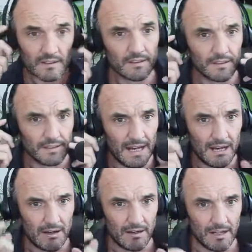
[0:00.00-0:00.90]

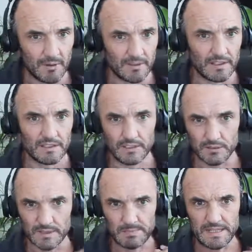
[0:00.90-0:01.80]
Now, I'm on the
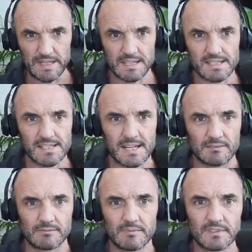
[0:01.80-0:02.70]
USB headset.
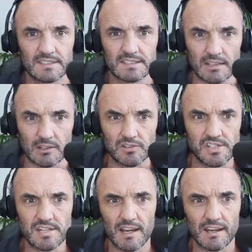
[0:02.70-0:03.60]
This is the
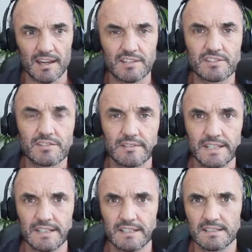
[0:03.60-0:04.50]
Logitech
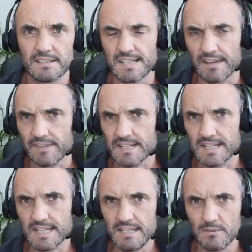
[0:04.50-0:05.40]

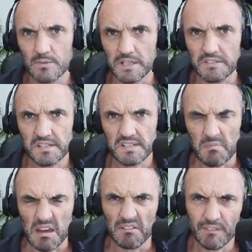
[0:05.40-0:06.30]
H370, which is
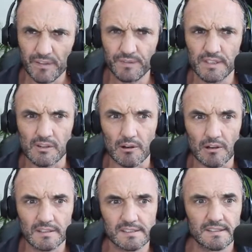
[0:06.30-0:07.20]
about
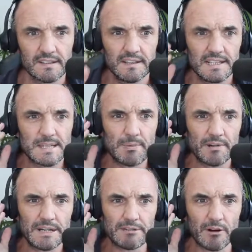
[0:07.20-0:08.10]
$50. It's a
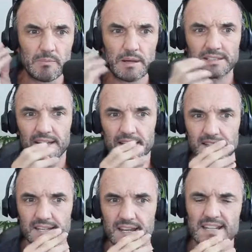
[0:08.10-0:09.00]
pretty robust
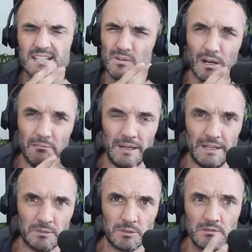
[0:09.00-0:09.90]
headset. It's quite minimal.